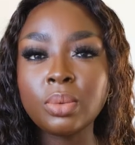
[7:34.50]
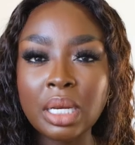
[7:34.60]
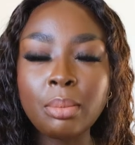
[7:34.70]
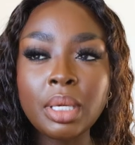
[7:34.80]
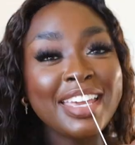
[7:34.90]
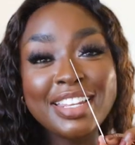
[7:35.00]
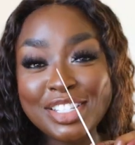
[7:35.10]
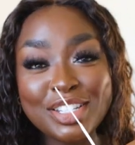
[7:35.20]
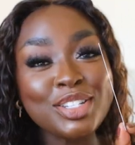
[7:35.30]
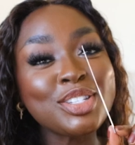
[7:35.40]
feel what I mean? It
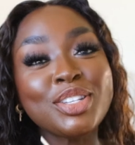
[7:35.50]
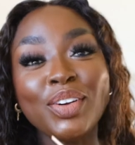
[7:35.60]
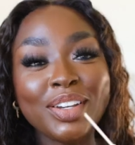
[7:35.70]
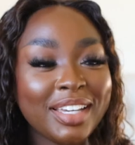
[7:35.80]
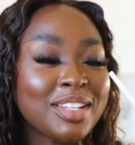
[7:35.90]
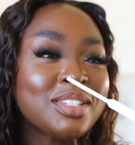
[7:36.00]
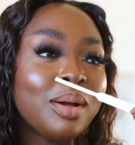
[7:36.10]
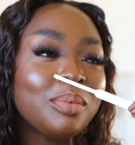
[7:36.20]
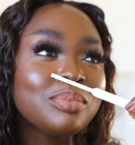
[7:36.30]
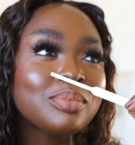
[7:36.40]
is just so good.
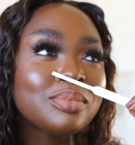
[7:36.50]
So